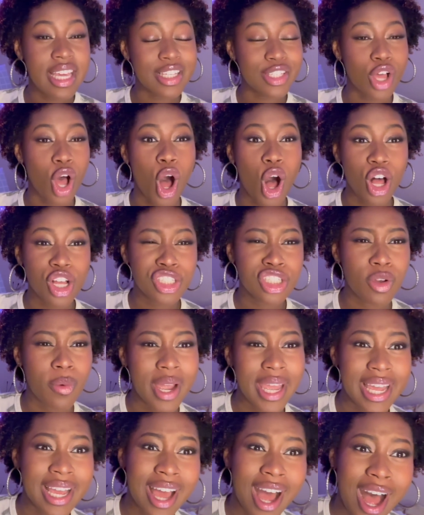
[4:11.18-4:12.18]
is also
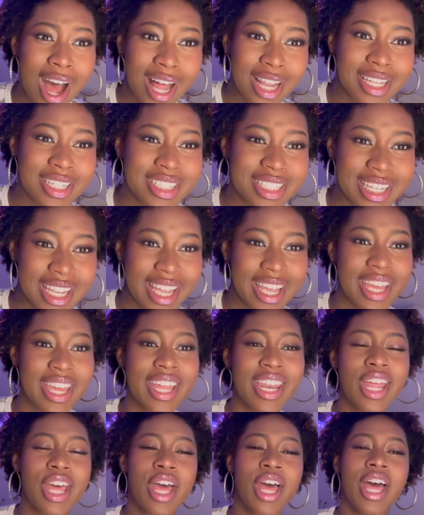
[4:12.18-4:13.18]
a college
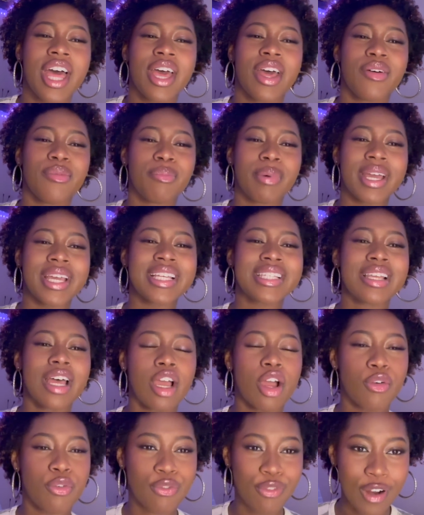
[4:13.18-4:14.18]
kid, but he's like
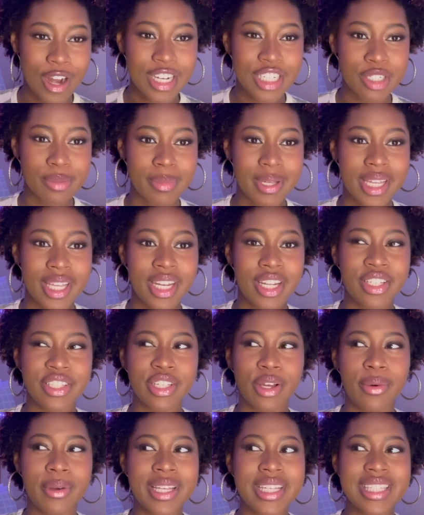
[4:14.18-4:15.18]
a freshman.
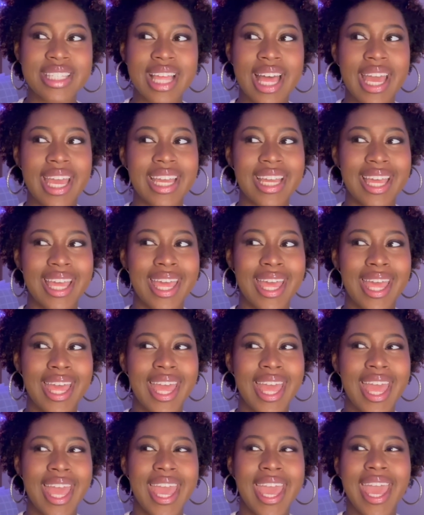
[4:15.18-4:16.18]
So he's like
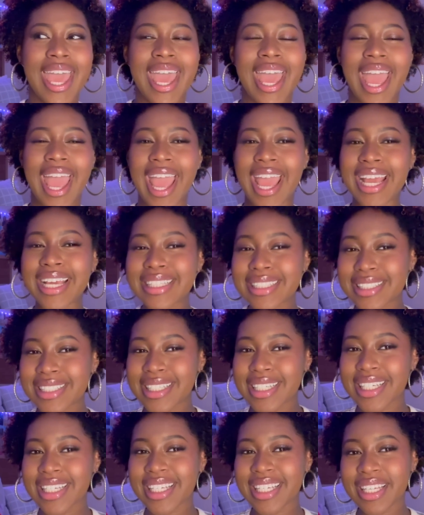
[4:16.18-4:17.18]

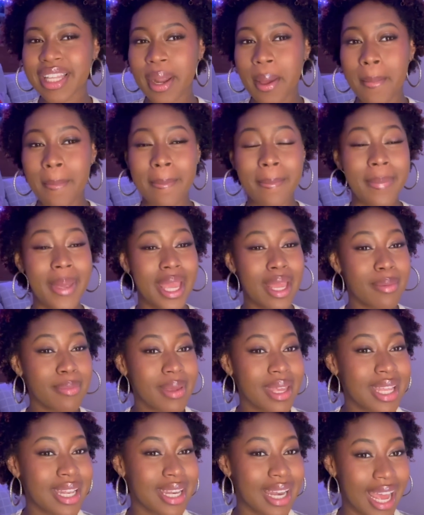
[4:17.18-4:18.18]
18,
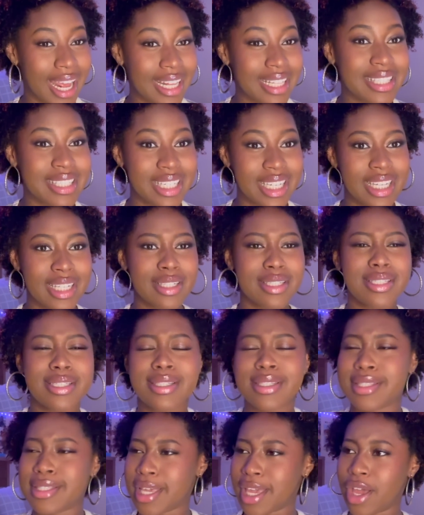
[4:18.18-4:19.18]
maybe 19,
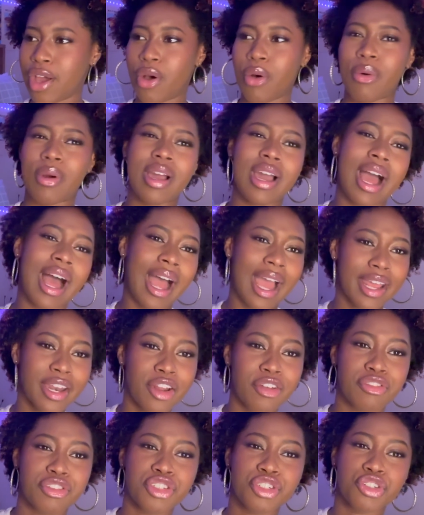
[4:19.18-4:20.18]
still kind
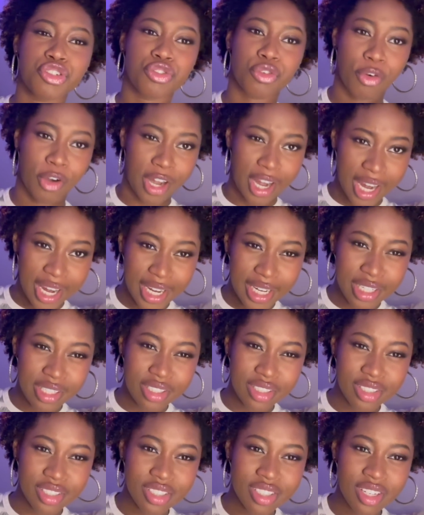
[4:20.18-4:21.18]
of
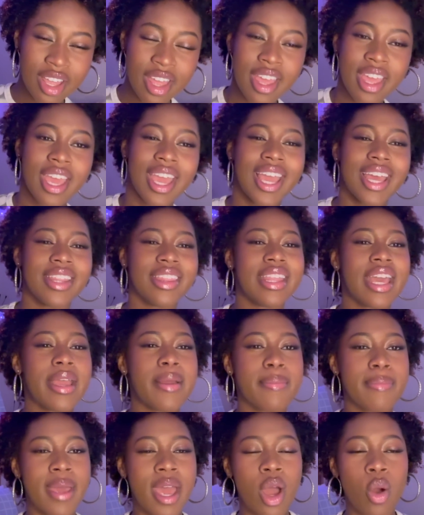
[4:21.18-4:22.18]
strange. And they
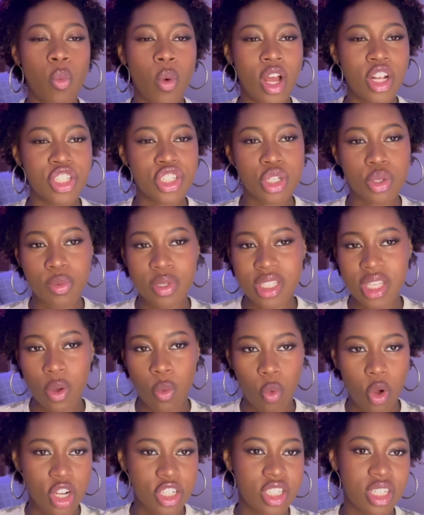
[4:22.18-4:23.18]
met while she was in
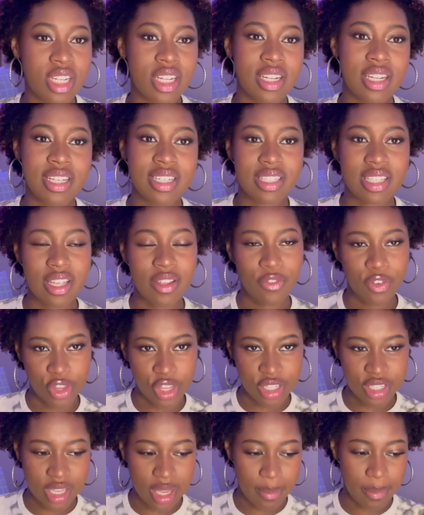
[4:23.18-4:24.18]
Washington, D.C. for the
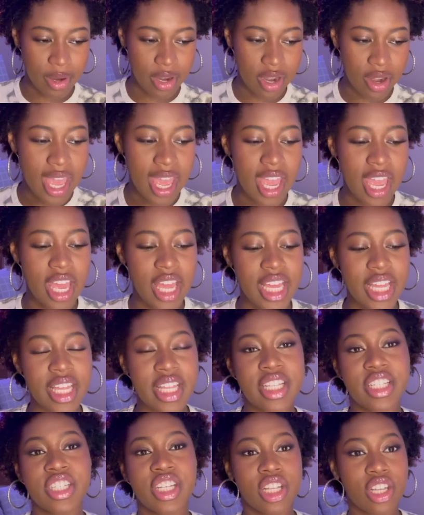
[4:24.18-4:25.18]
summer.
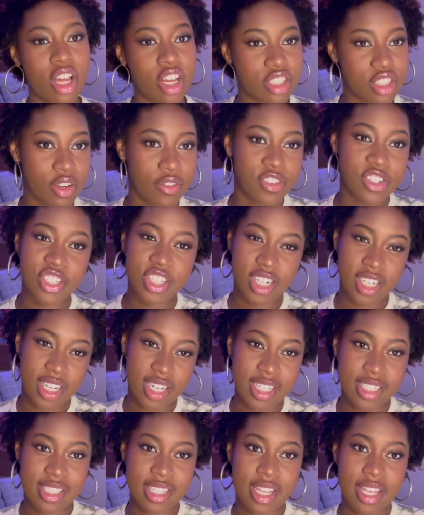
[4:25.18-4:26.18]
And she lost her
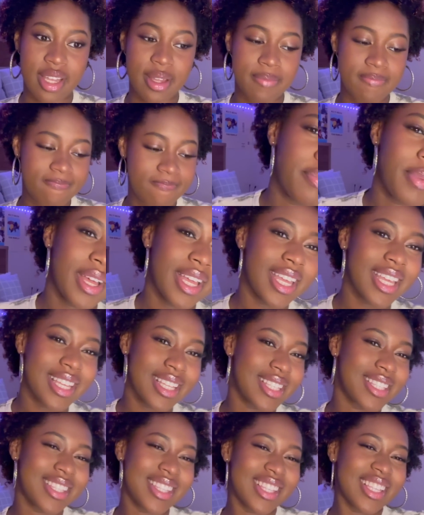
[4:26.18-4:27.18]
virginity to him. But
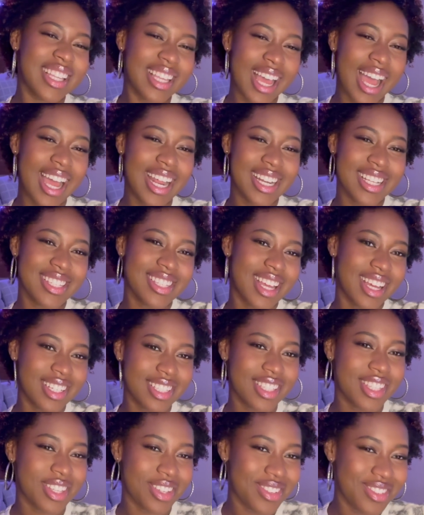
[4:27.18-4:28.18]
he kind of sucks
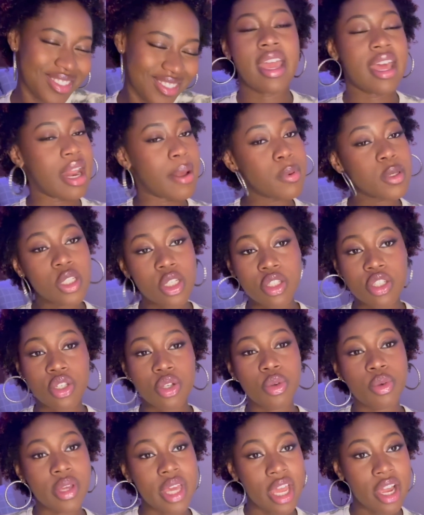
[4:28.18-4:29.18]
too. In episode
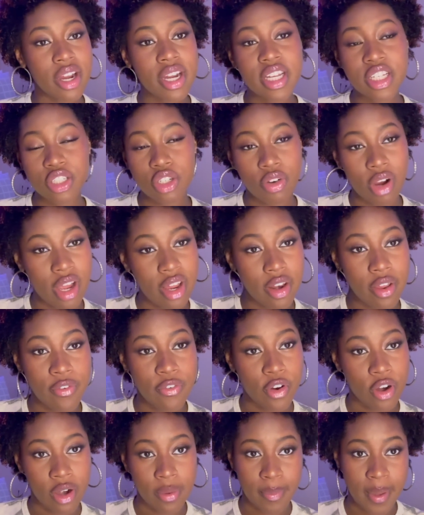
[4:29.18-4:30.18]
2, Carrie is grounded
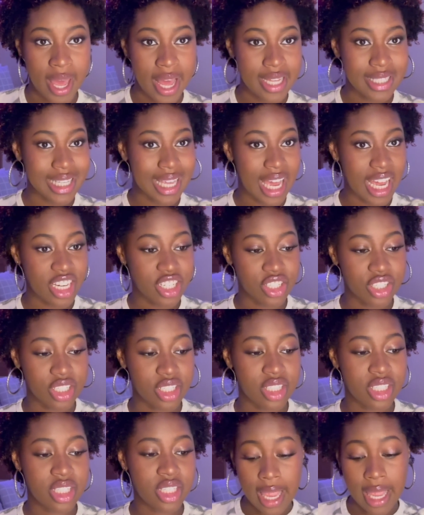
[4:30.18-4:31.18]
for her past
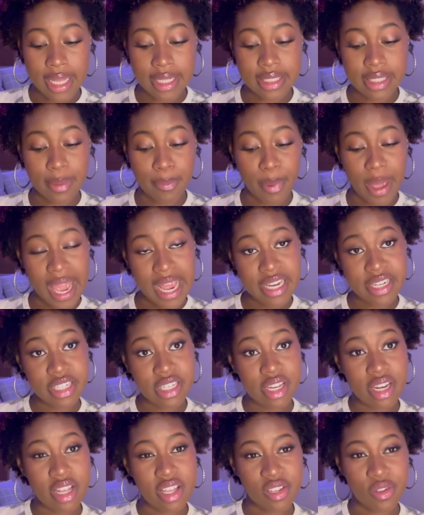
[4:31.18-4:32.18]
actions, and
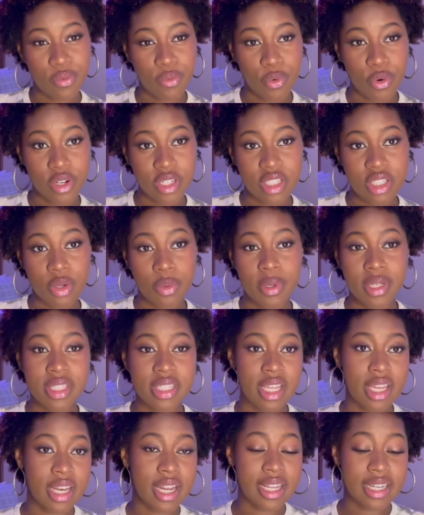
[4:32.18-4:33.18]
Sebastian is forced to
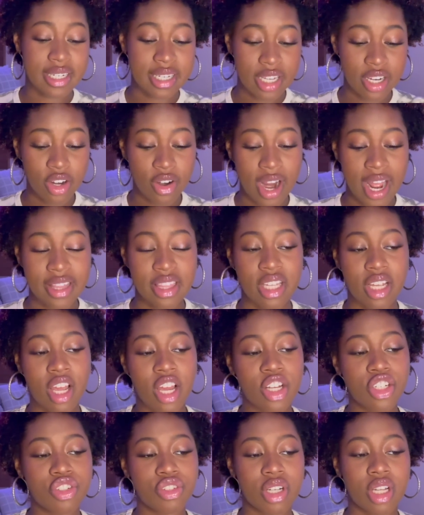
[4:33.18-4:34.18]
attend a dinner at the
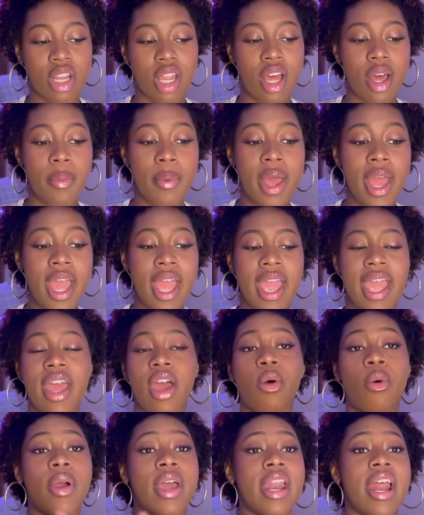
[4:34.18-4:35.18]
country club.
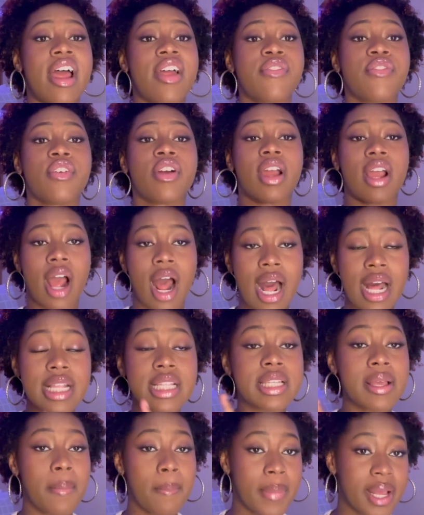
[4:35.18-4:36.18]
And I forgot
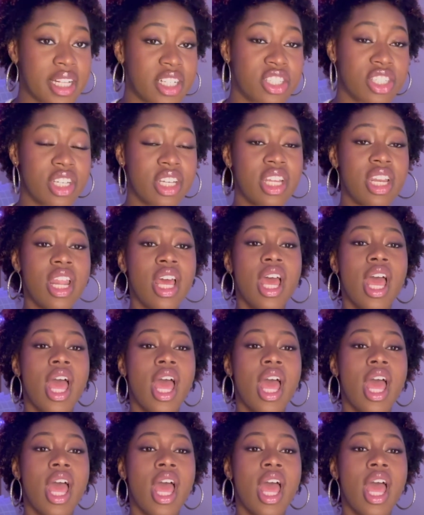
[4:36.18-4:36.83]
to mention,